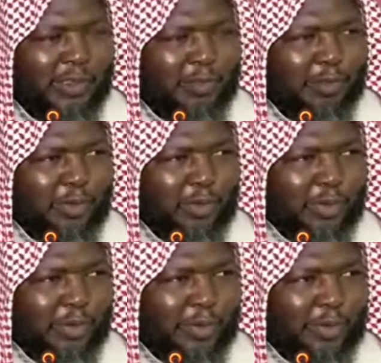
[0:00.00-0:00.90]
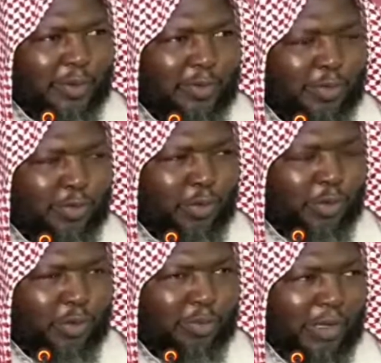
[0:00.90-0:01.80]
for
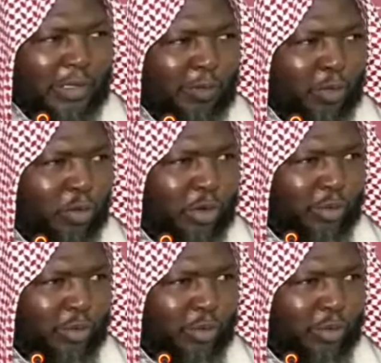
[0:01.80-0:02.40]
before matter of knowledge